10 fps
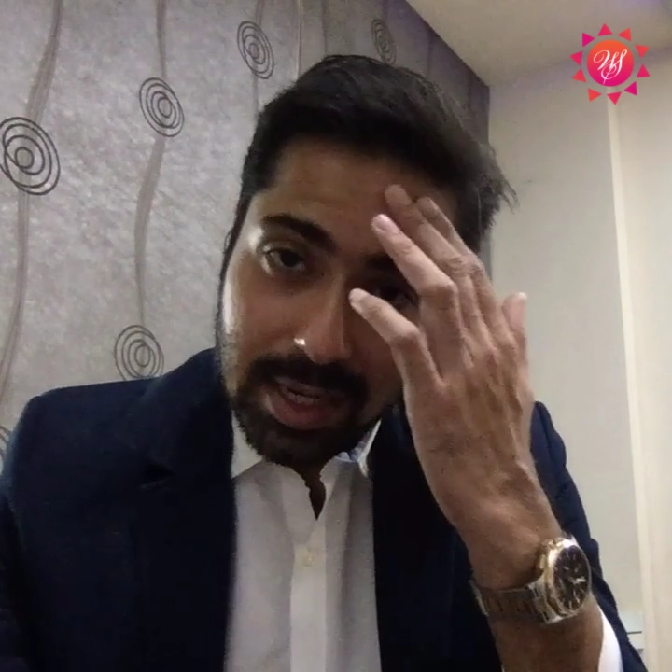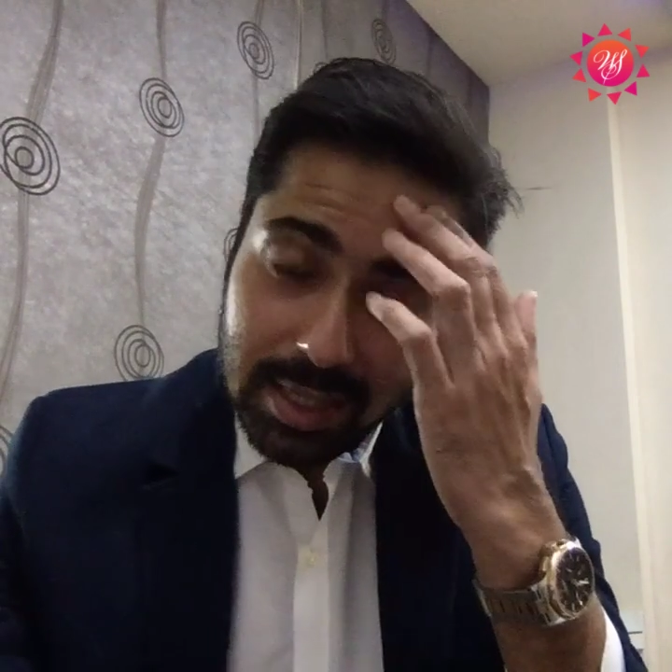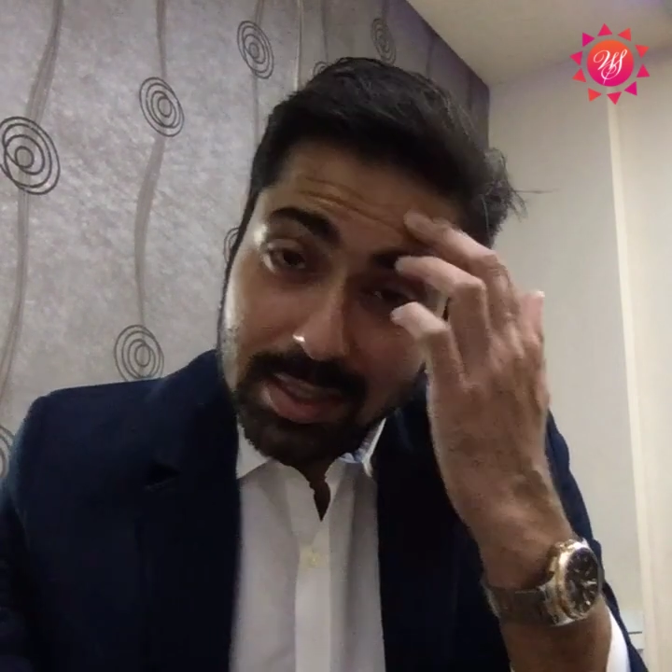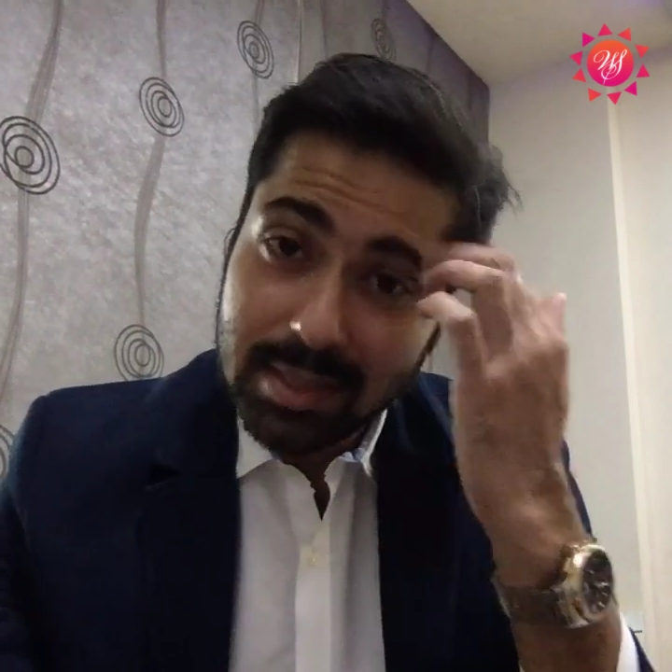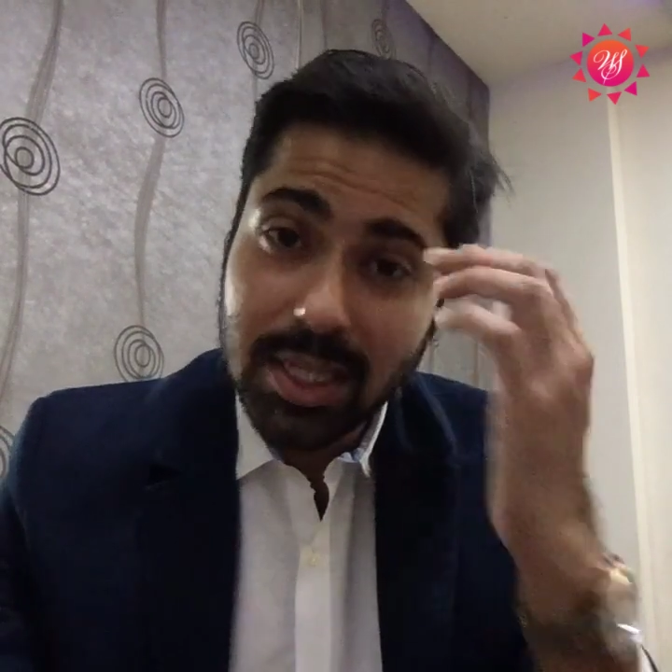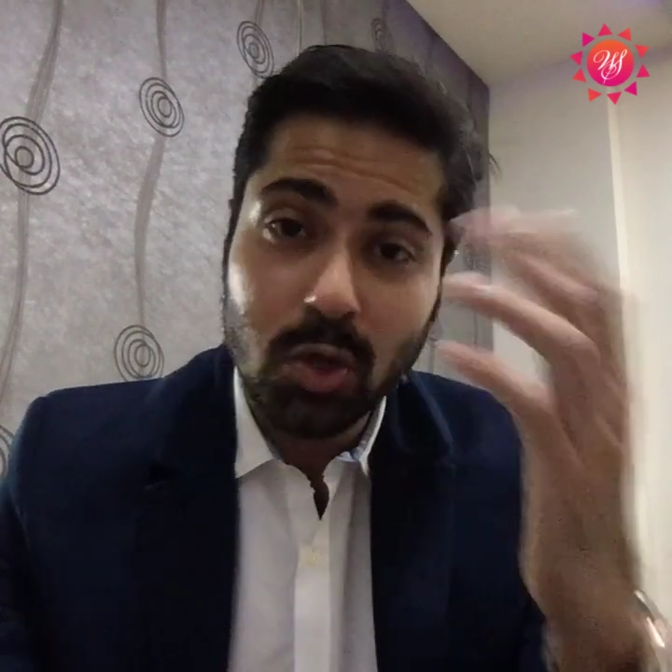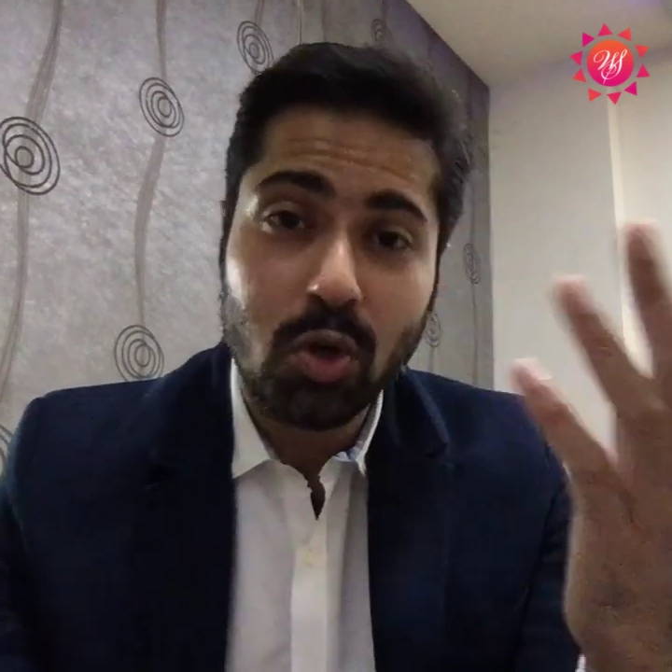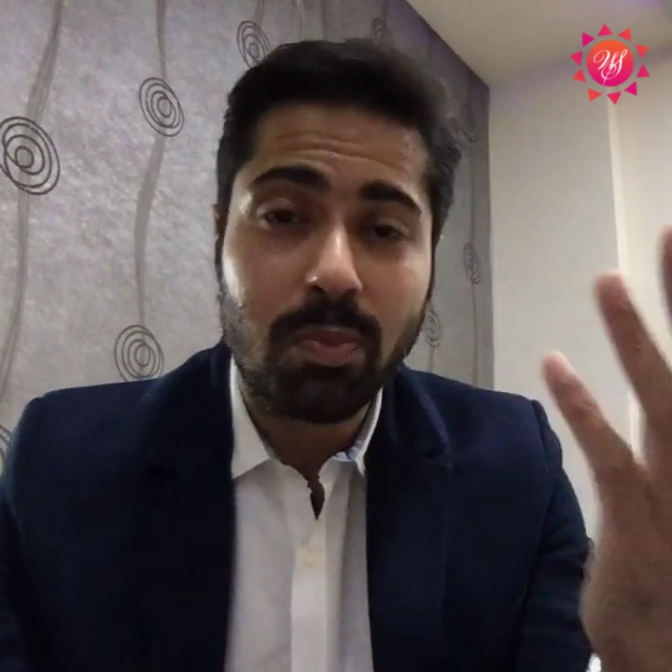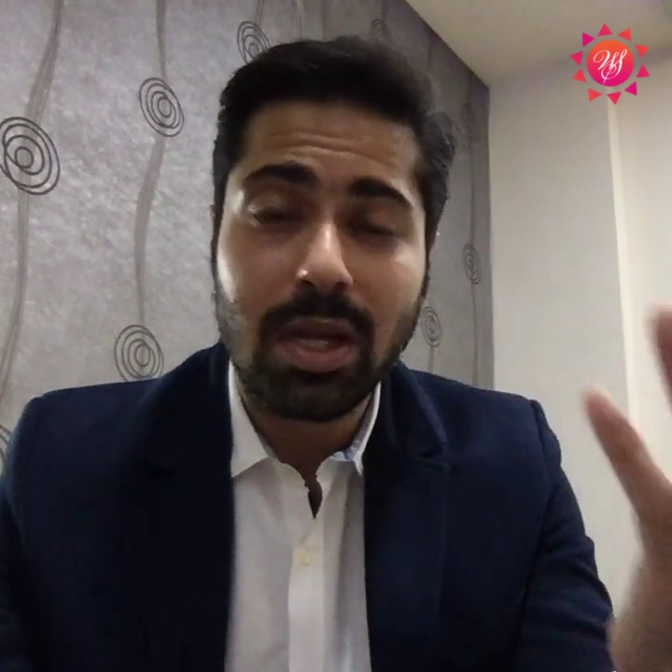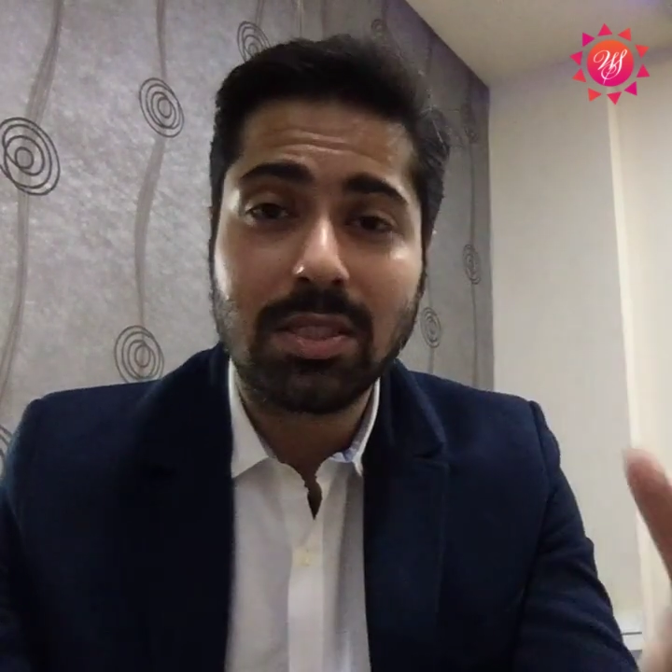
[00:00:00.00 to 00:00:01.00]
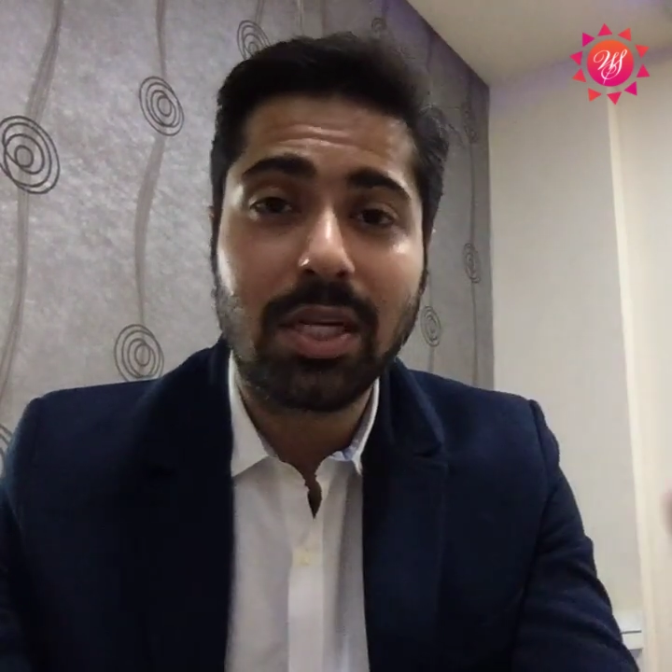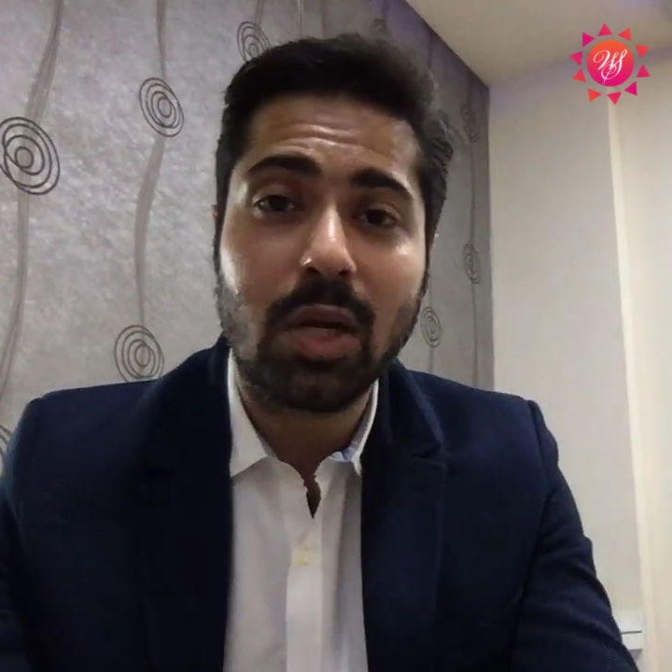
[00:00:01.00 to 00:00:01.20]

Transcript: I think just say no to plastic.